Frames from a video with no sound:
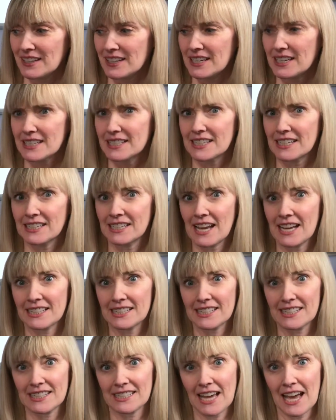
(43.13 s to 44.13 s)
Is
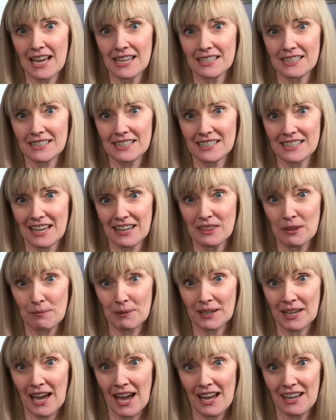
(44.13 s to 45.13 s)
Nanette set to get the
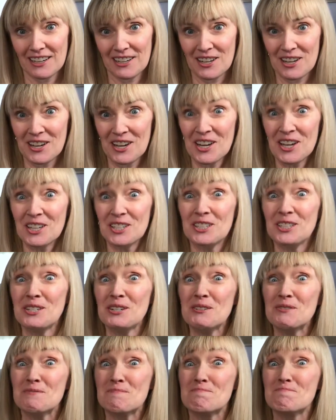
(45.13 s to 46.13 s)
baguette?
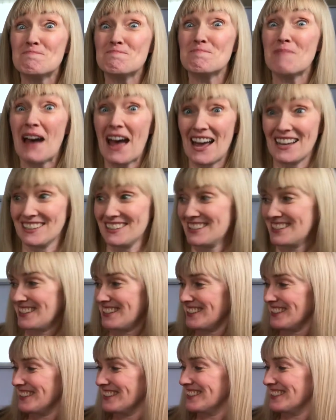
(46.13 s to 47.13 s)
You bet!